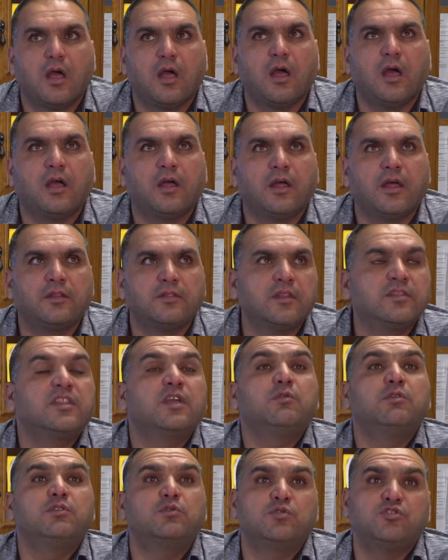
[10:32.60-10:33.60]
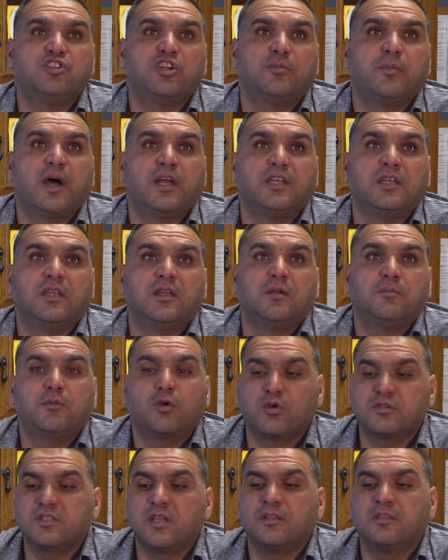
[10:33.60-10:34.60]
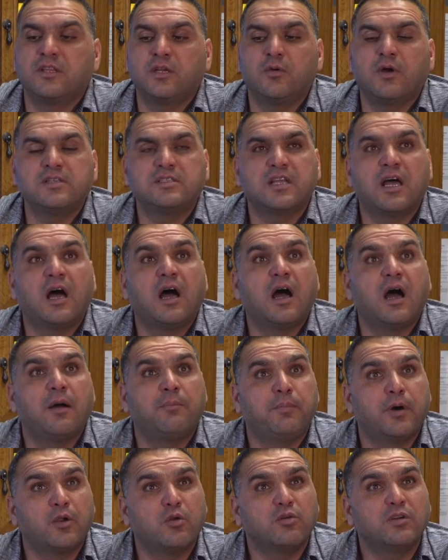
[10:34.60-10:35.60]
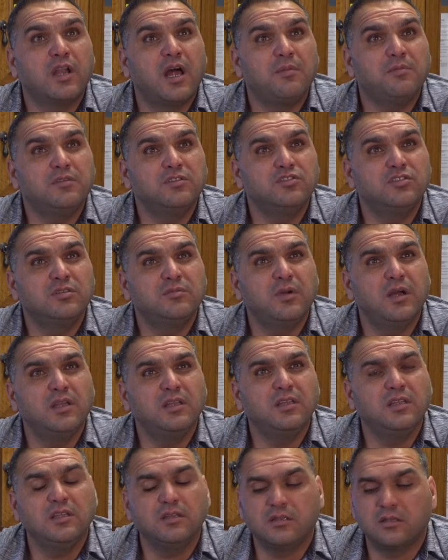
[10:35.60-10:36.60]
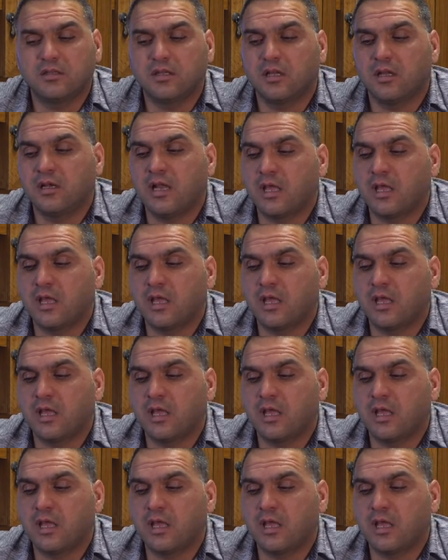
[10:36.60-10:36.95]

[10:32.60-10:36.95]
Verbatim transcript: Uh, they went to Germany because Germany. there was a, a program in Germany, mm-hmm.